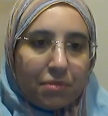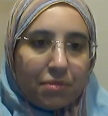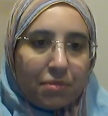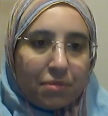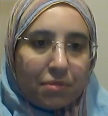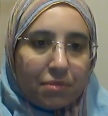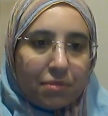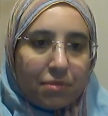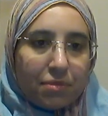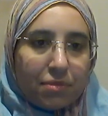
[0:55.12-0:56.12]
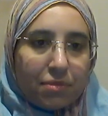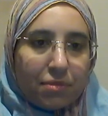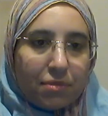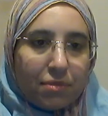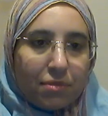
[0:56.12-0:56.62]

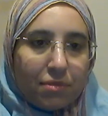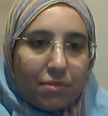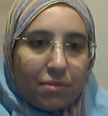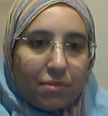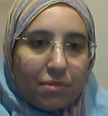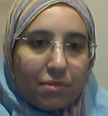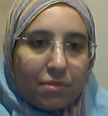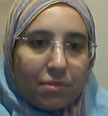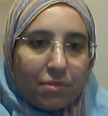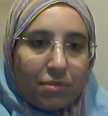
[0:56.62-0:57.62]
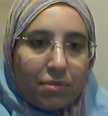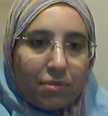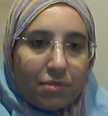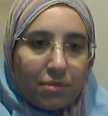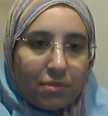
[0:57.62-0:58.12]

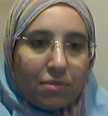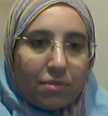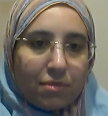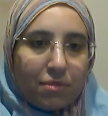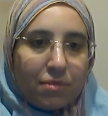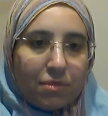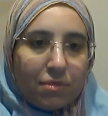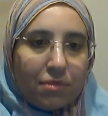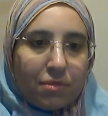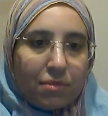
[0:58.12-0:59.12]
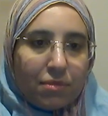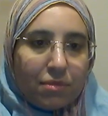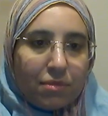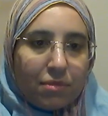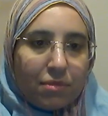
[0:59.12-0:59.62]

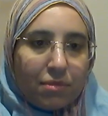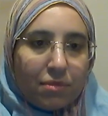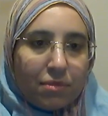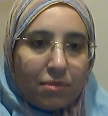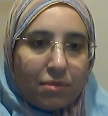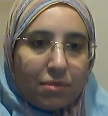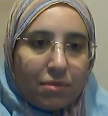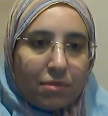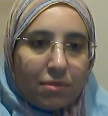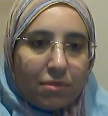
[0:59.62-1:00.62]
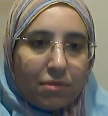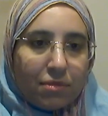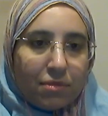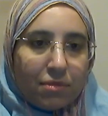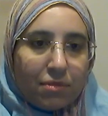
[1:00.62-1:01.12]

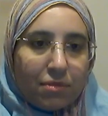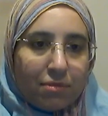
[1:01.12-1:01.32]
The person shown says nothing.